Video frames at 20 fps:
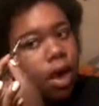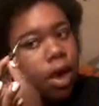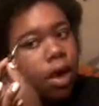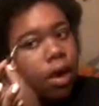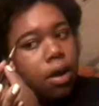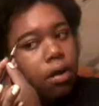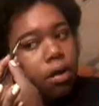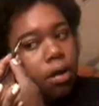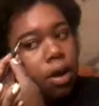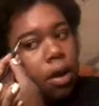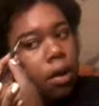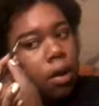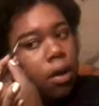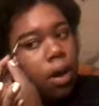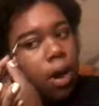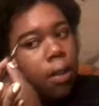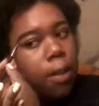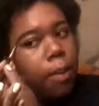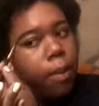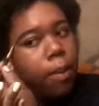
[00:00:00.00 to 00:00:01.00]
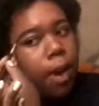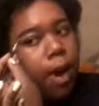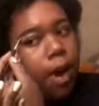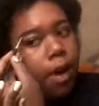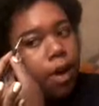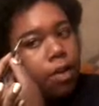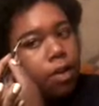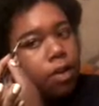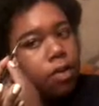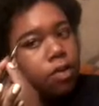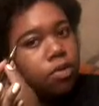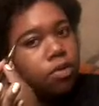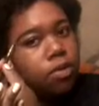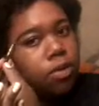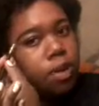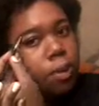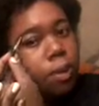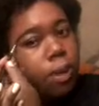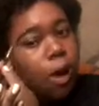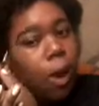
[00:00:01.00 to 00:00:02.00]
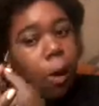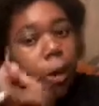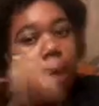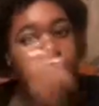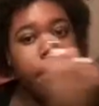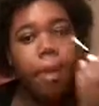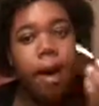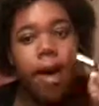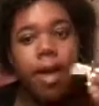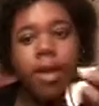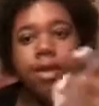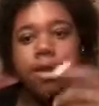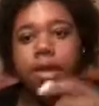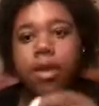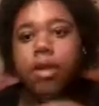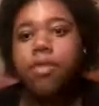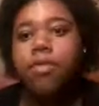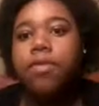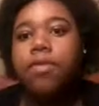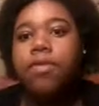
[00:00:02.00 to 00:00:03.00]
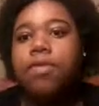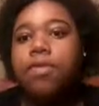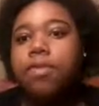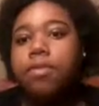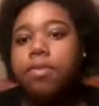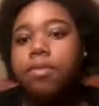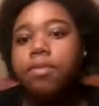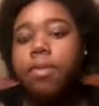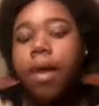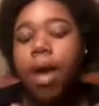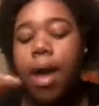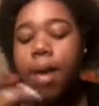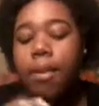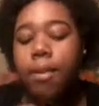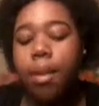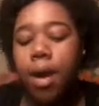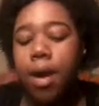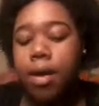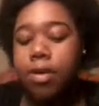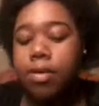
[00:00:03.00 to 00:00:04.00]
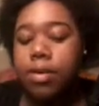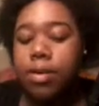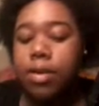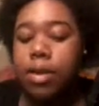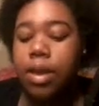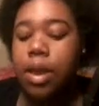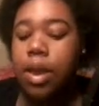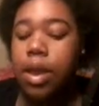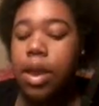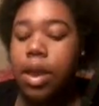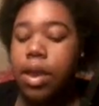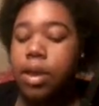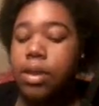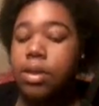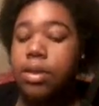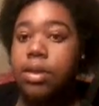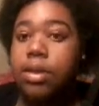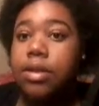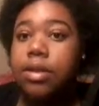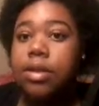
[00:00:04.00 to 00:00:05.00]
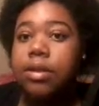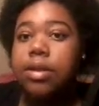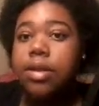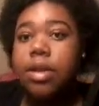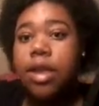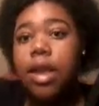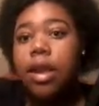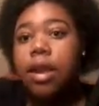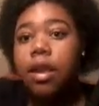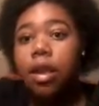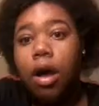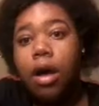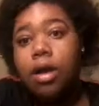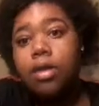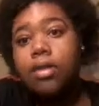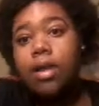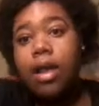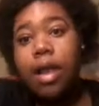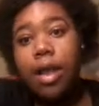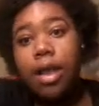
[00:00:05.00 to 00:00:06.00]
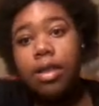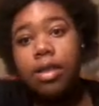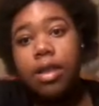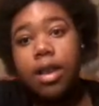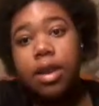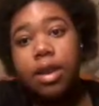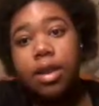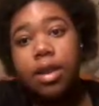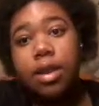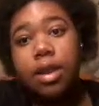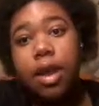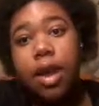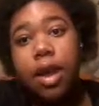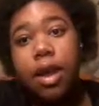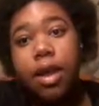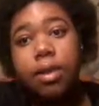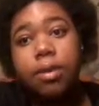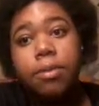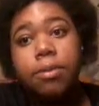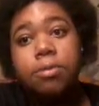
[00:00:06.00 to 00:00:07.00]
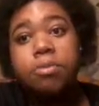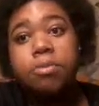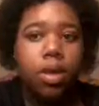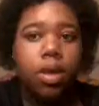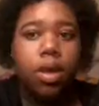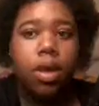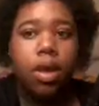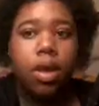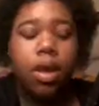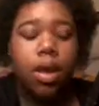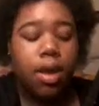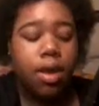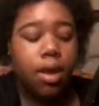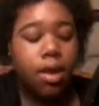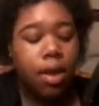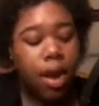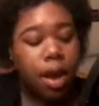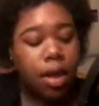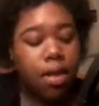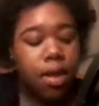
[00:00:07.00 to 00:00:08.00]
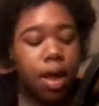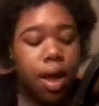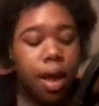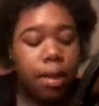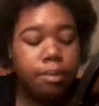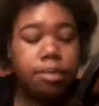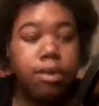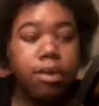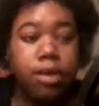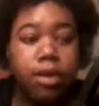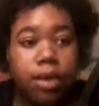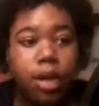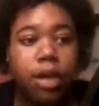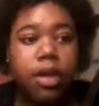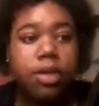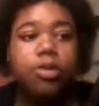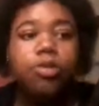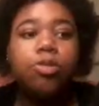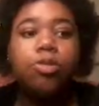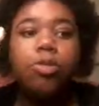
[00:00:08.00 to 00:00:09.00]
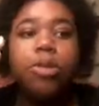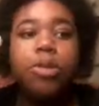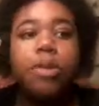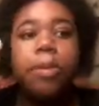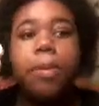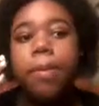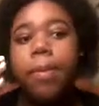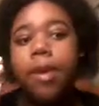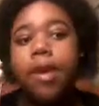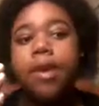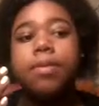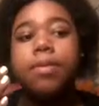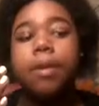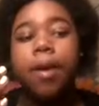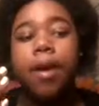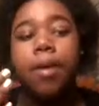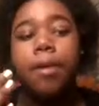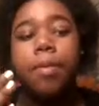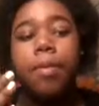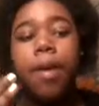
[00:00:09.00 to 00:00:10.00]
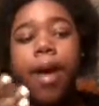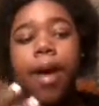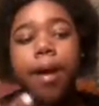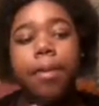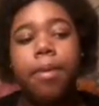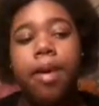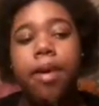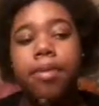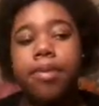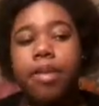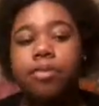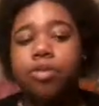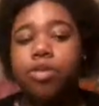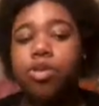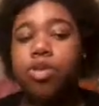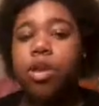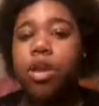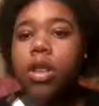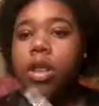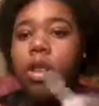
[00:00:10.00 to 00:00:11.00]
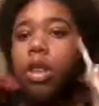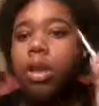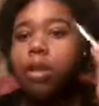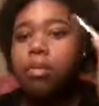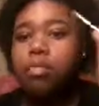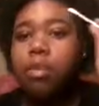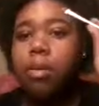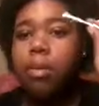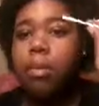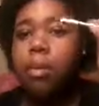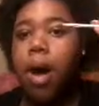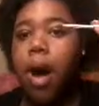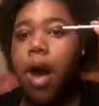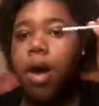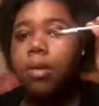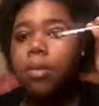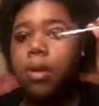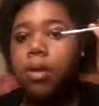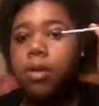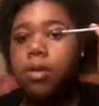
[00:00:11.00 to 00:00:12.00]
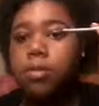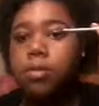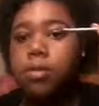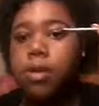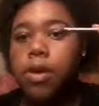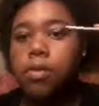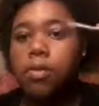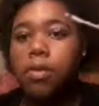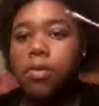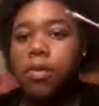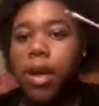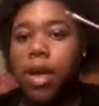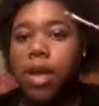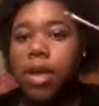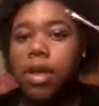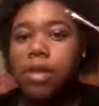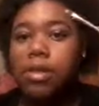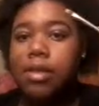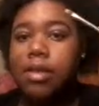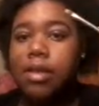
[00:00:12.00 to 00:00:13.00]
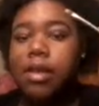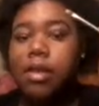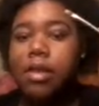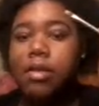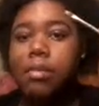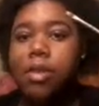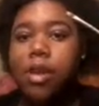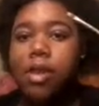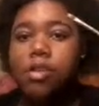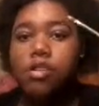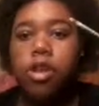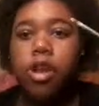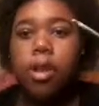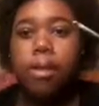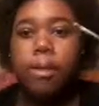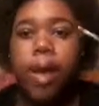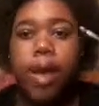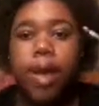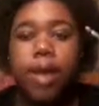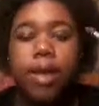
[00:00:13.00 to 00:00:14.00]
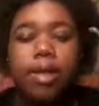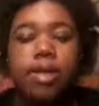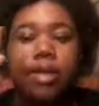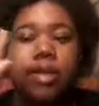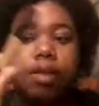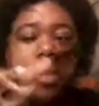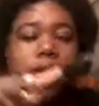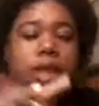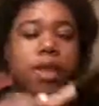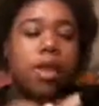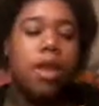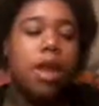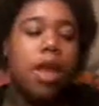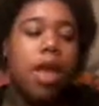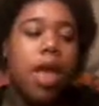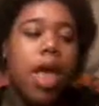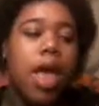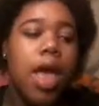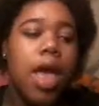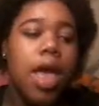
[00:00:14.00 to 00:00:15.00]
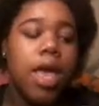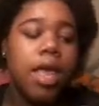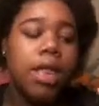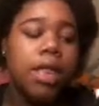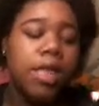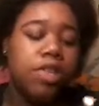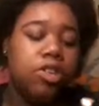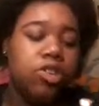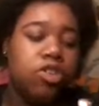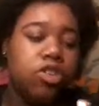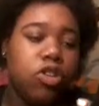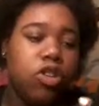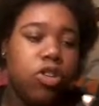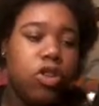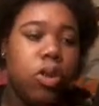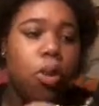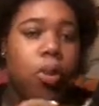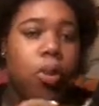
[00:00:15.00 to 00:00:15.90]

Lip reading: I don't know why, but when I just use the pomade by itself, my eyebrows tend to get lost at the end of the day. Now that I'm done doing the base part of my eyebrows, I'm just going to clean up the bottom a little bit with my concealer brush and my concealer. And this is just a